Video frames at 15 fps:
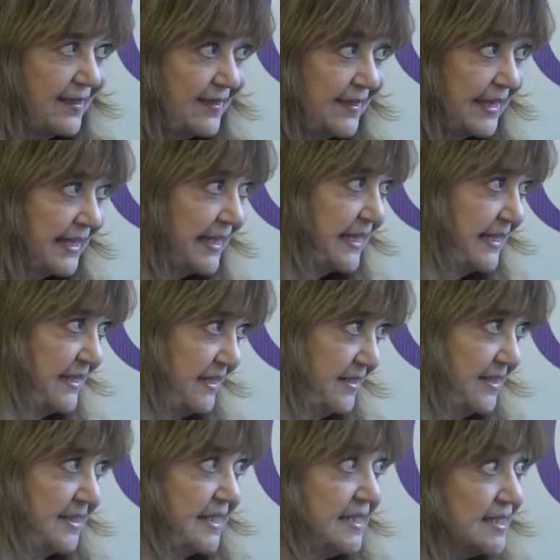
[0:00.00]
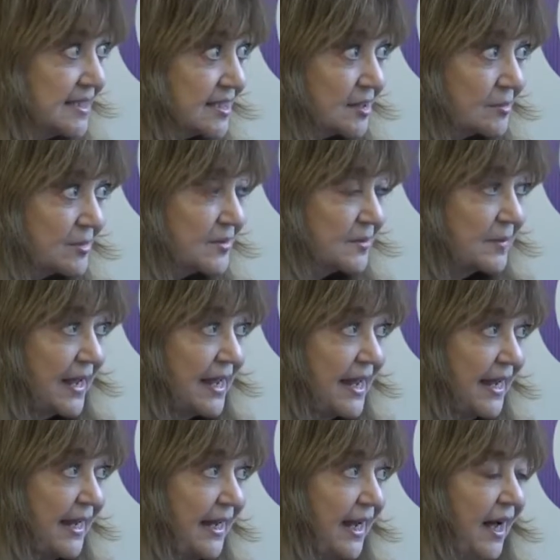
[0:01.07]
think in a systems
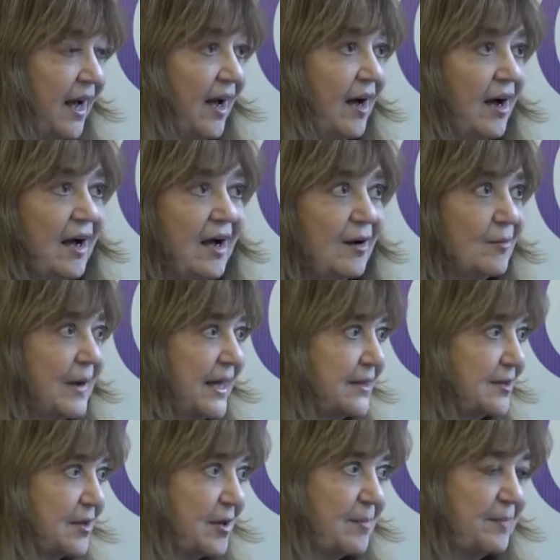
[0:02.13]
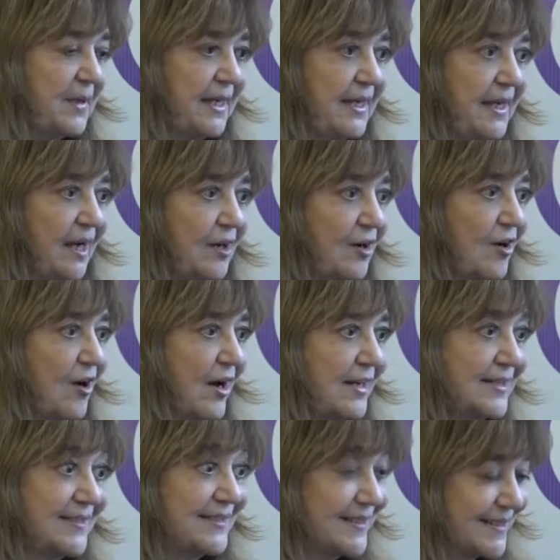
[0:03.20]
way, uh, whether it be
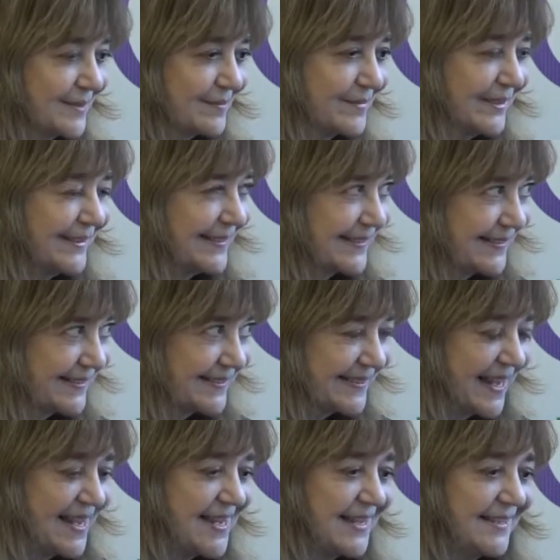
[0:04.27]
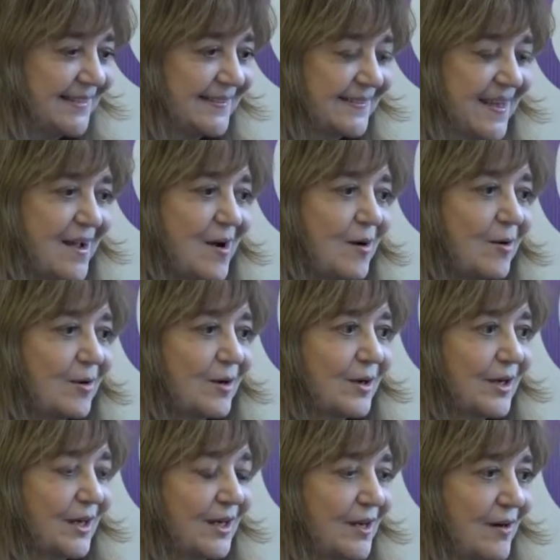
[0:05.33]
across disciplines in science
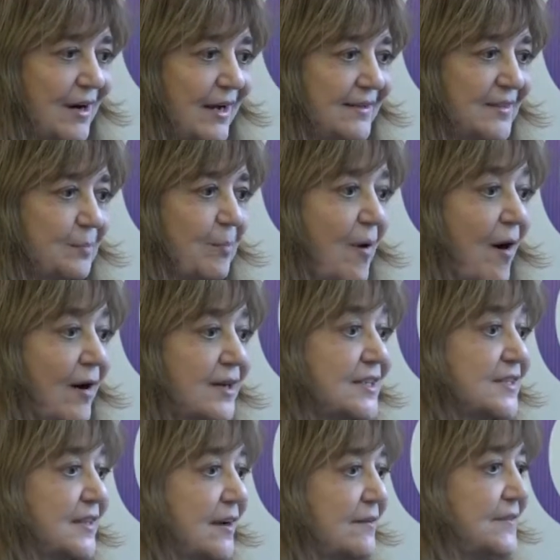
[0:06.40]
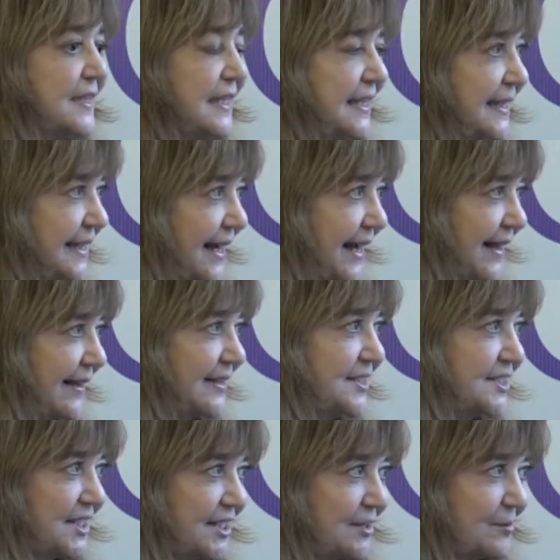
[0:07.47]
or across parts of the
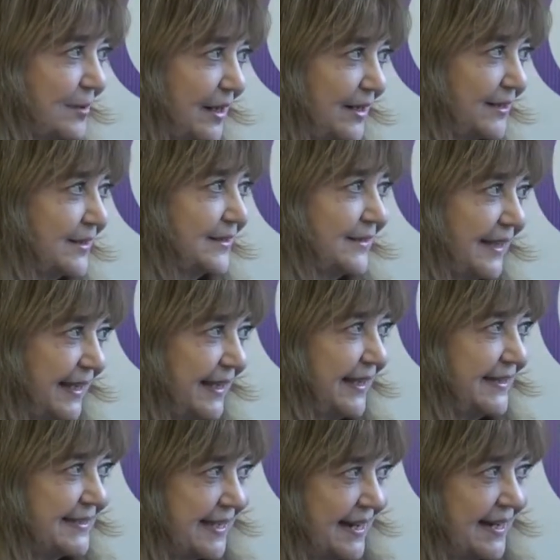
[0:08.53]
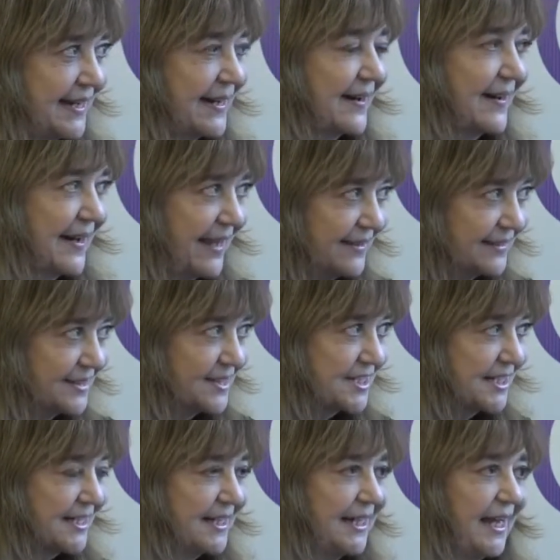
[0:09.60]
ecology, water, land, air,
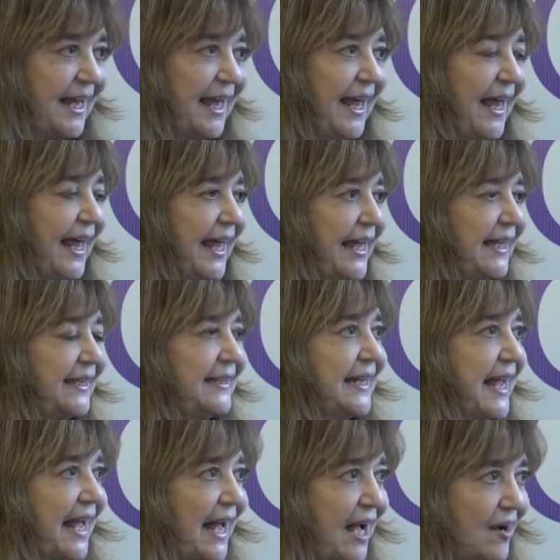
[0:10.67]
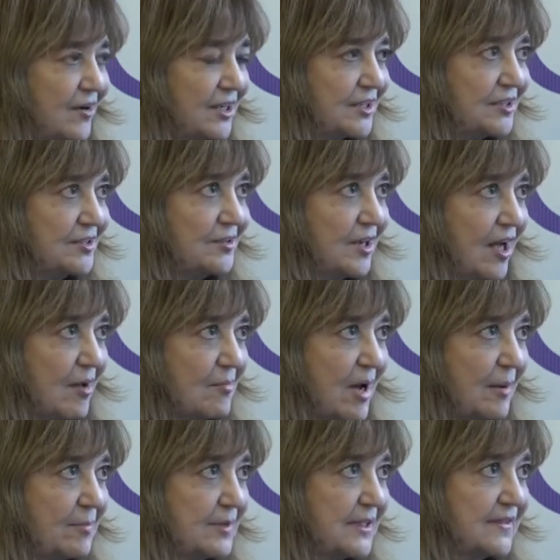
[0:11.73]
energy, and how can you come
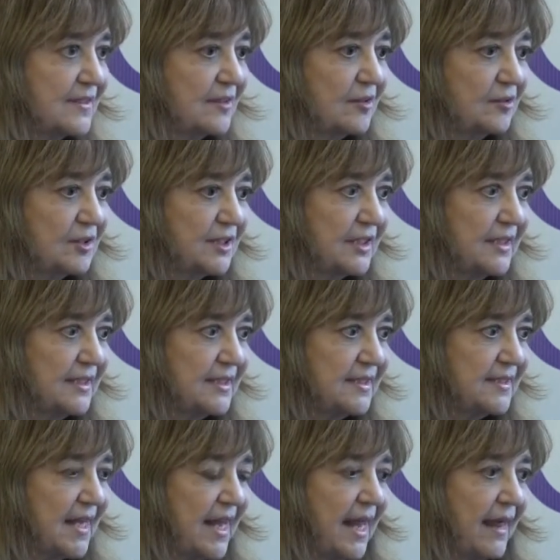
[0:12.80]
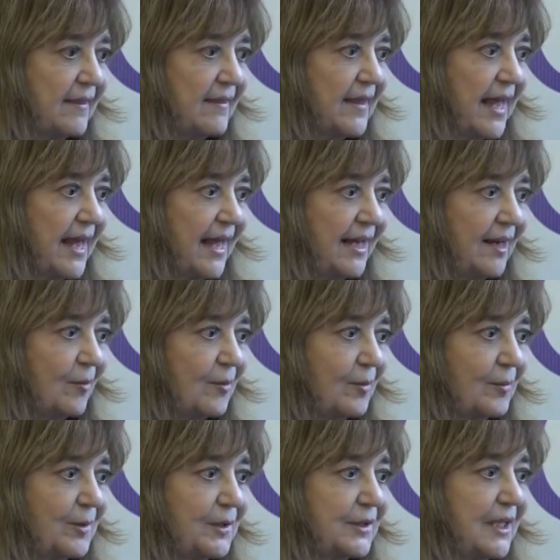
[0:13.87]
up with solutions that
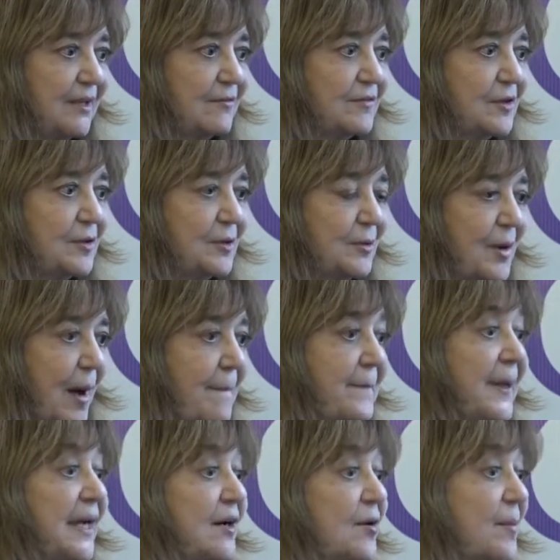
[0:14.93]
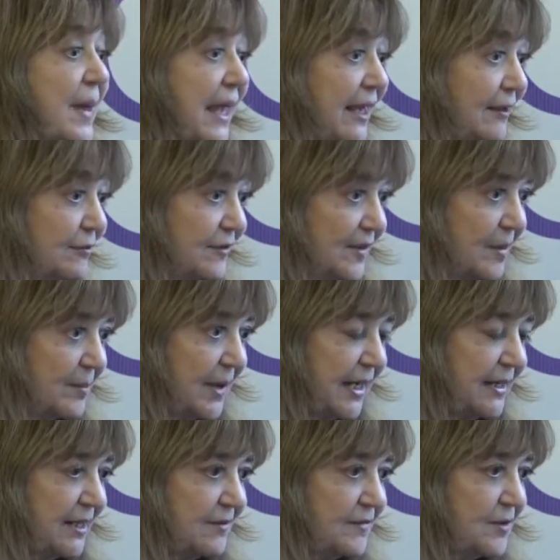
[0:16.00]
will give you a bigger bang for the
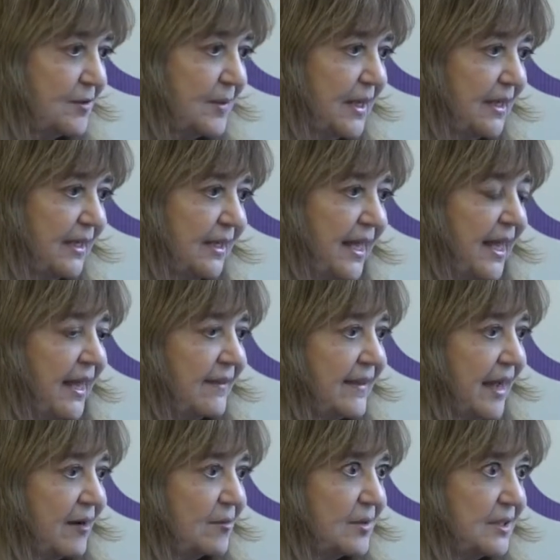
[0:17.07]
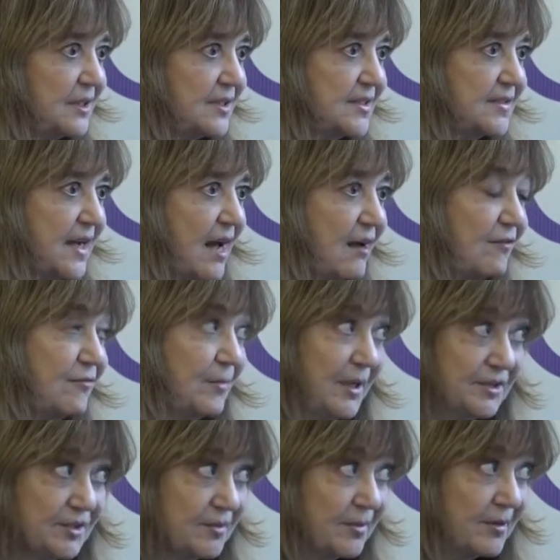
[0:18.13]
buck, if you will, that will solve
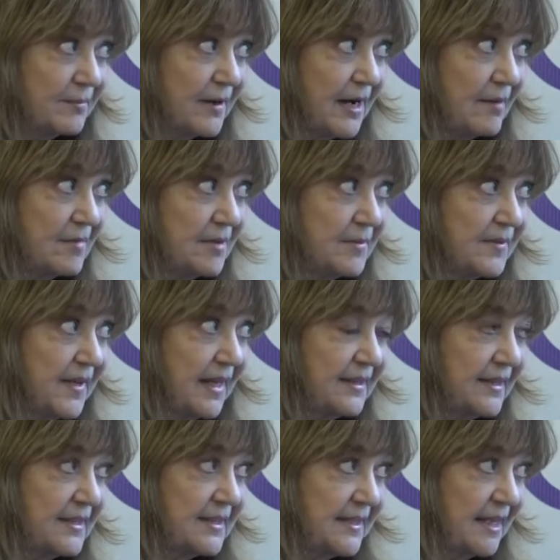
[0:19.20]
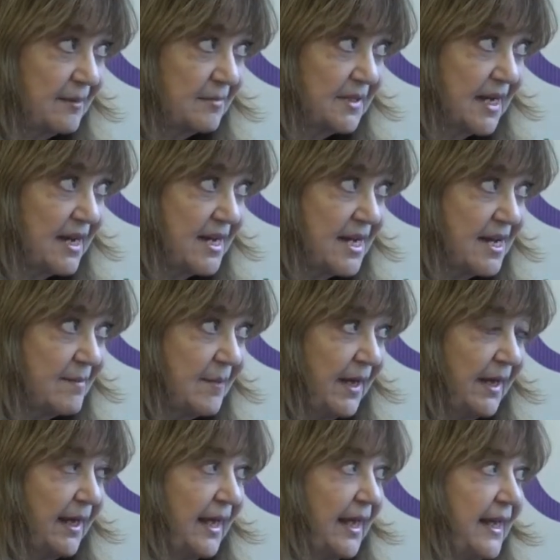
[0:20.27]
multiple problems at the same time
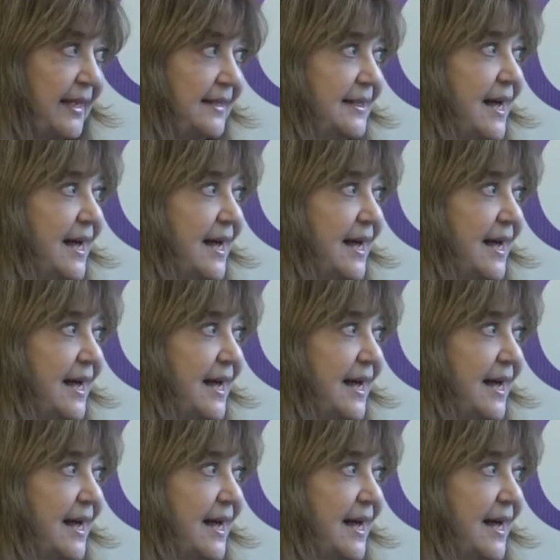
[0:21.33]
and